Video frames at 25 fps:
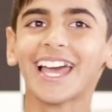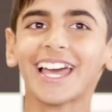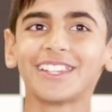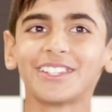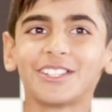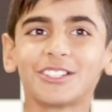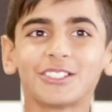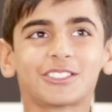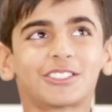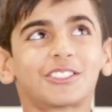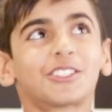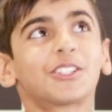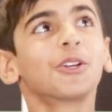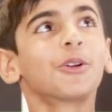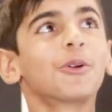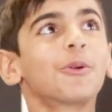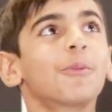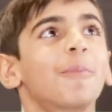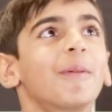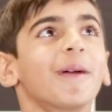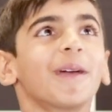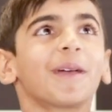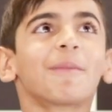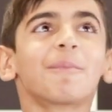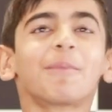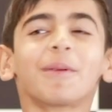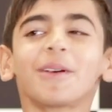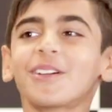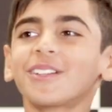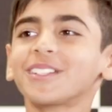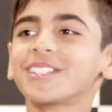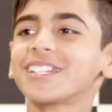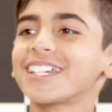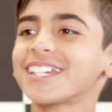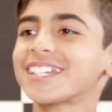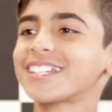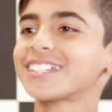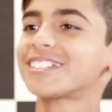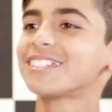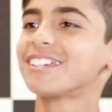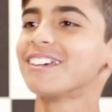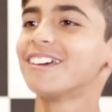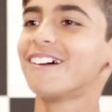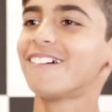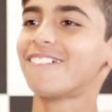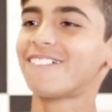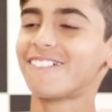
and there's two big buildings